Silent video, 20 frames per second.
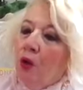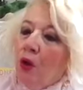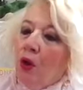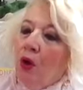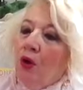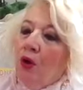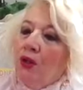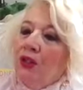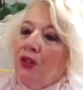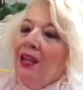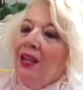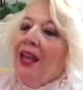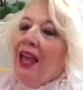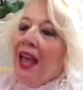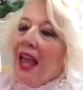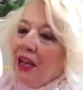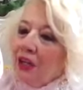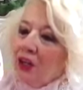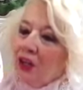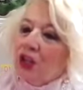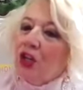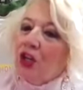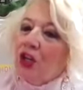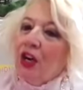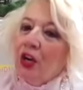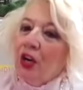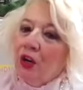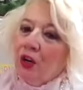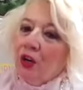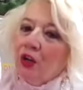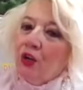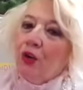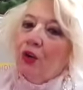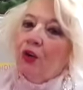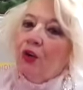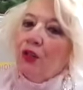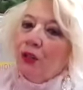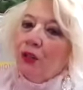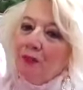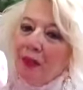words and share
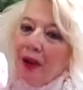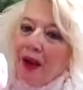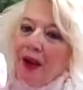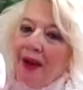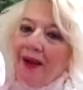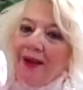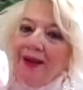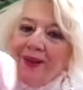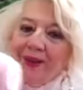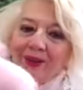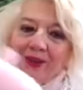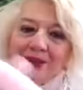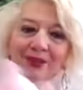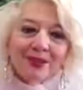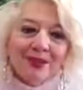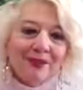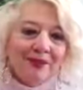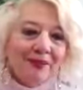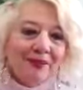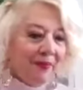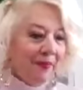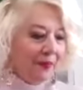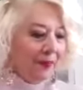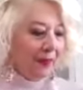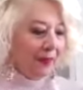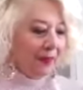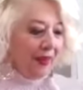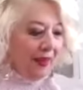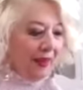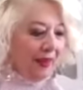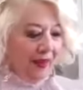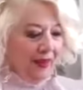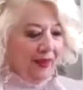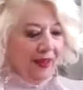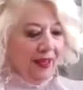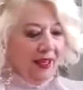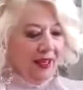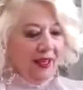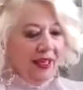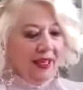your smiles.
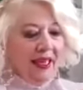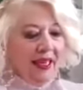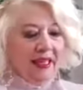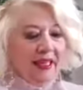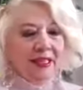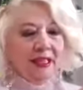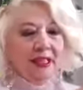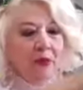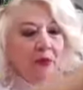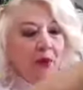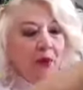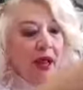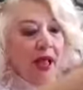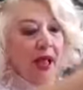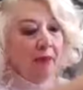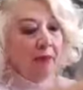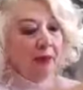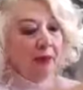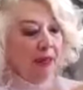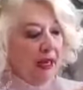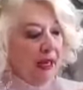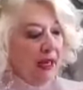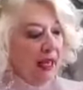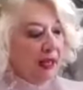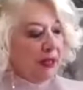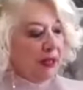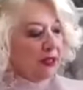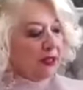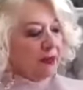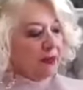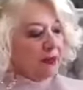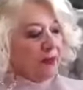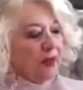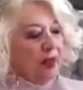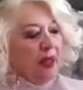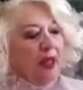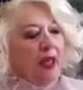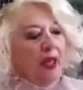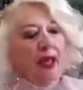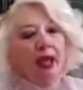Let's see what happened next.
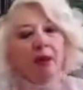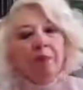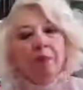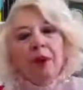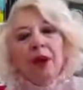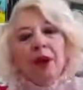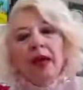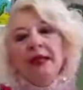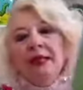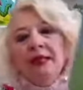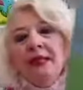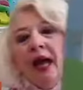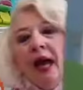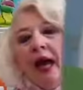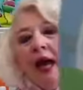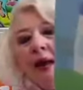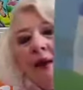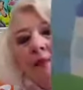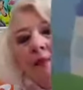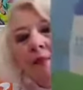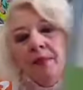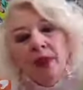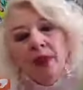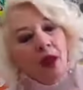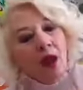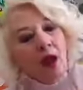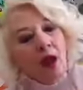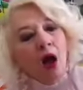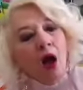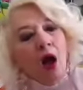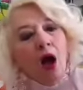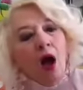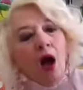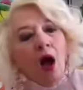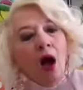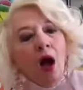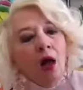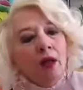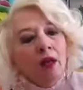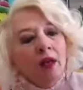At playtime,
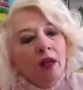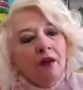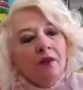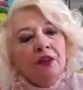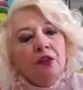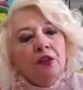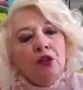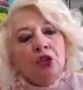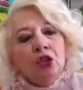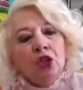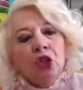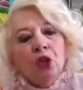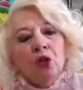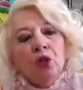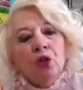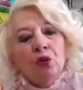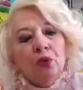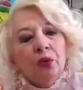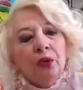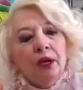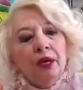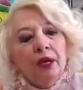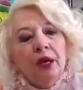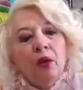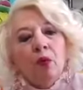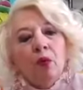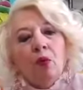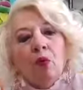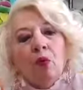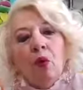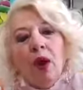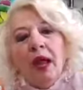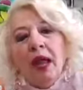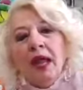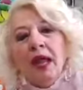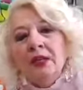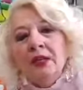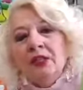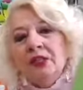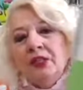all of the children
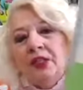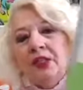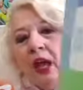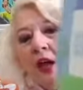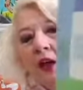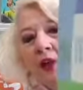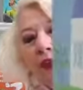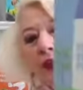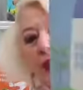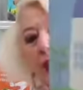raced down